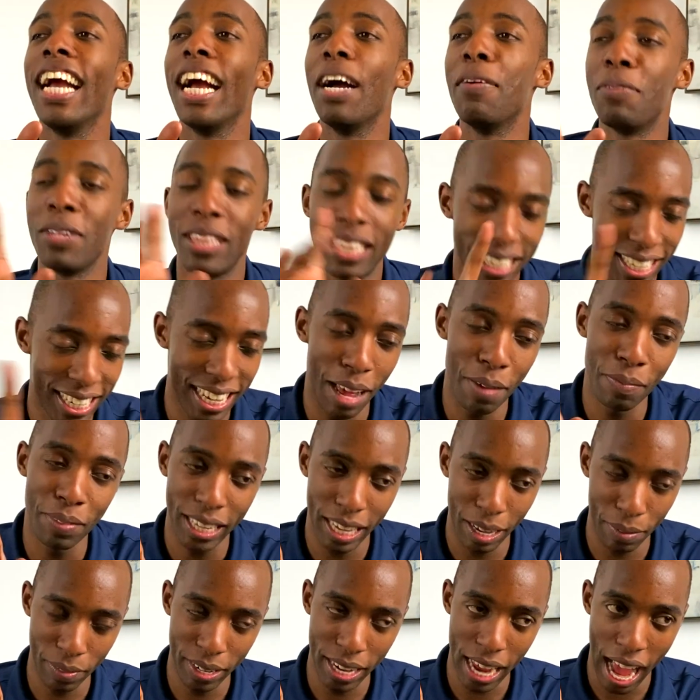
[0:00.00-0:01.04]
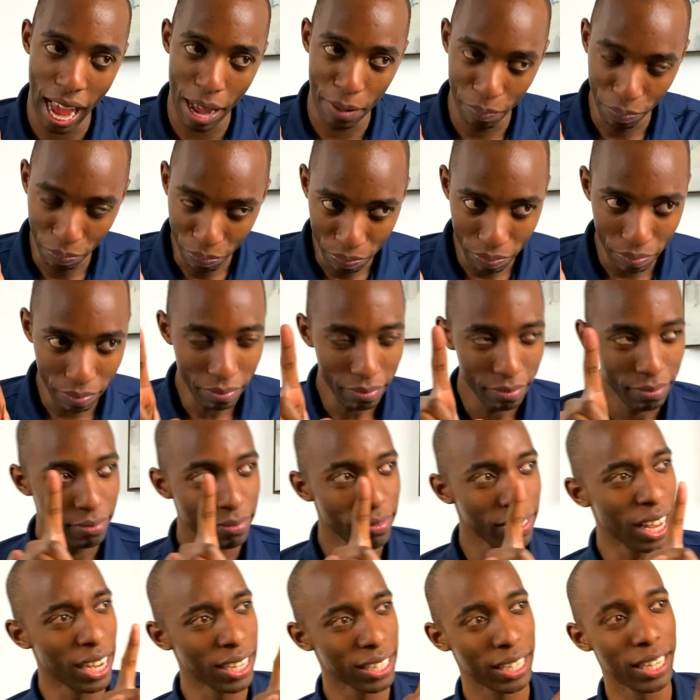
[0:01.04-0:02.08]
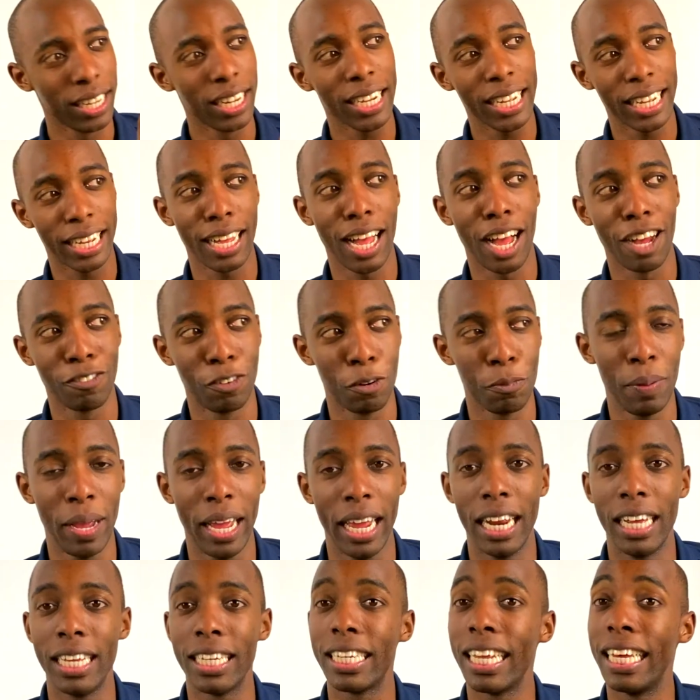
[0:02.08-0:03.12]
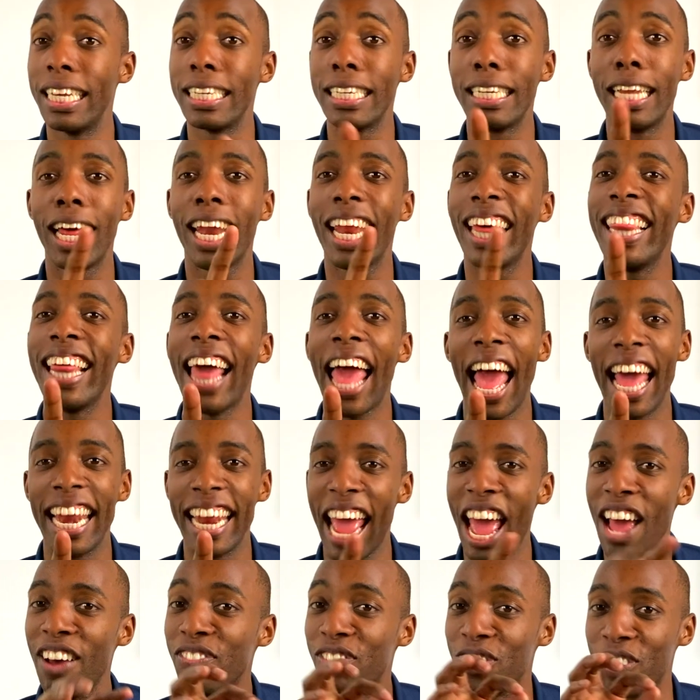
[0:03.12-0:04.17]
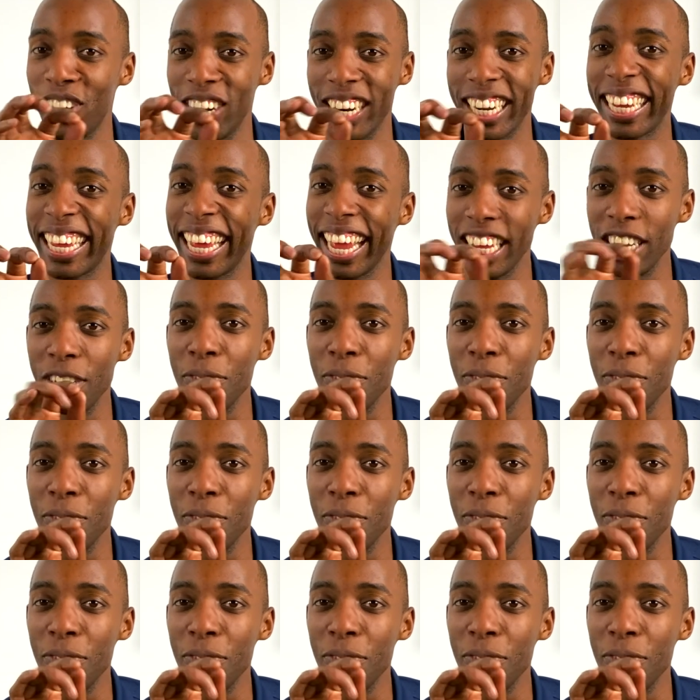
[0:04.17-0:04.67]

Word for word: But this time the MTI does look at Kung Fu Panda and says, none of that ever again.